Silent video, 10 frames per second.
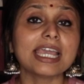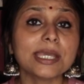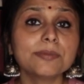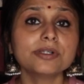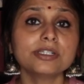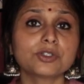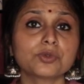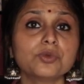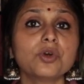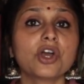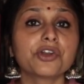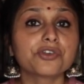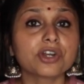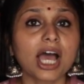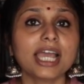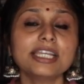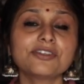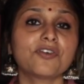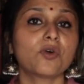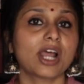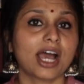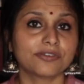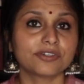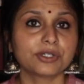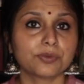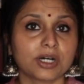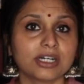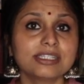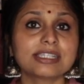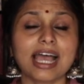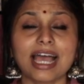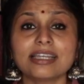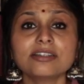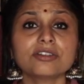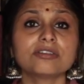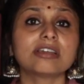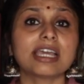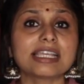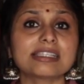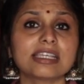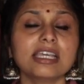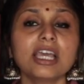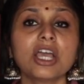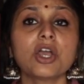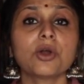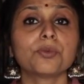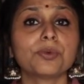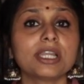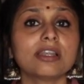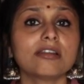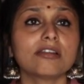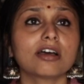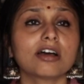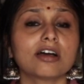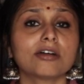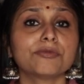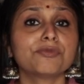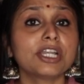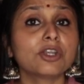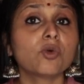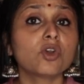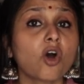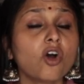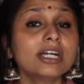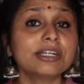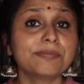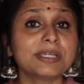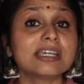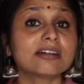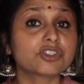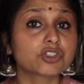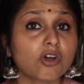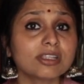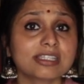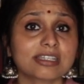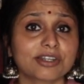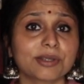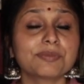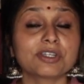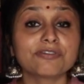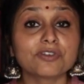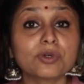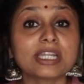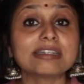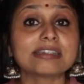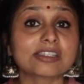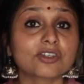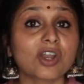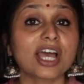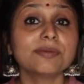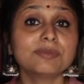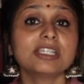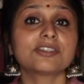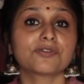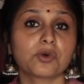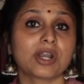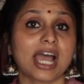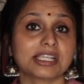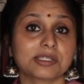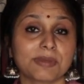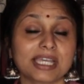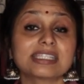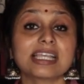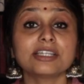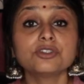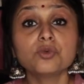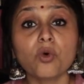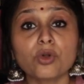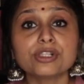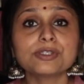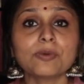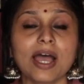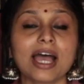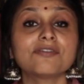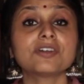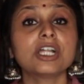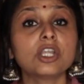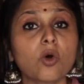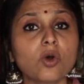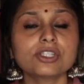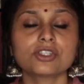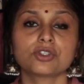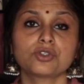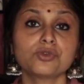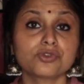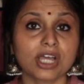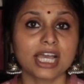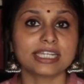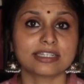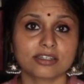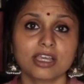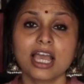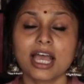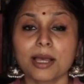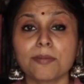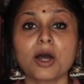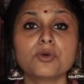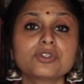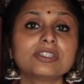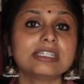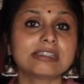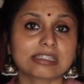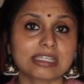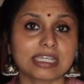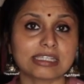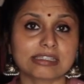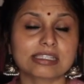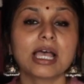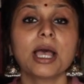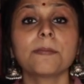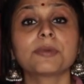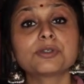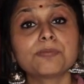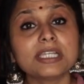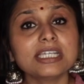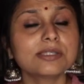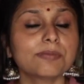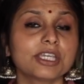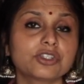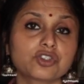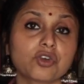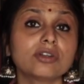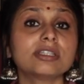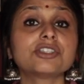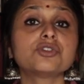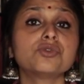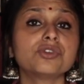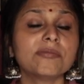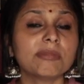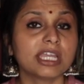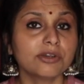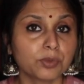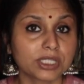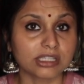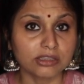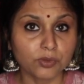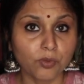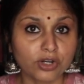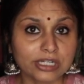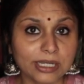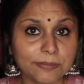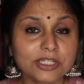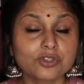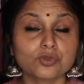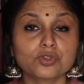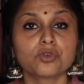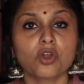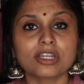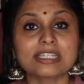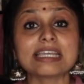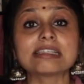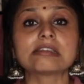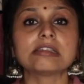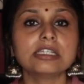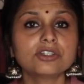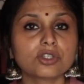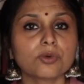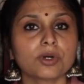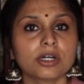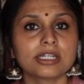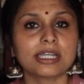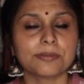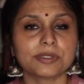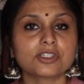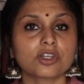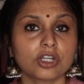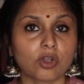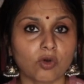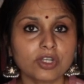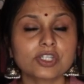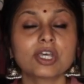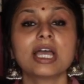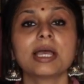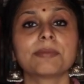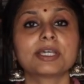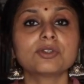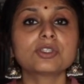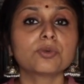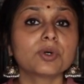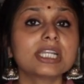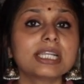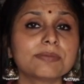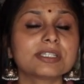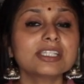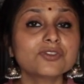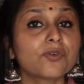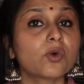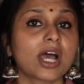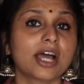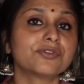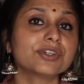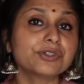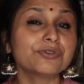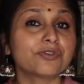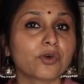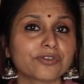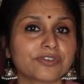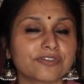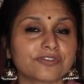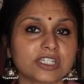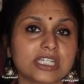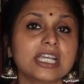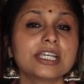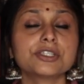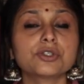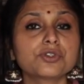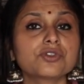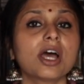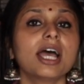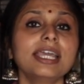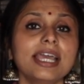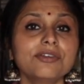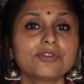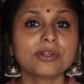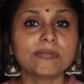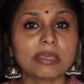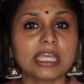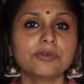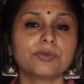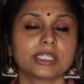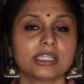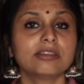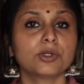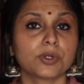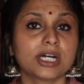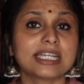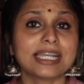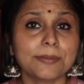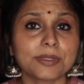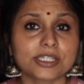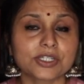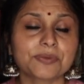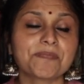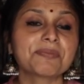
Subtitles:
able to write 400 words, and the essay will no longer be a short script if you can describe these four aspects. And you also have a lot to write about these things, but please make sure that you remain within the word limit. You do not exceed the word limit a lot, because the word limit is 400 to 450. So try and remain within the word limit.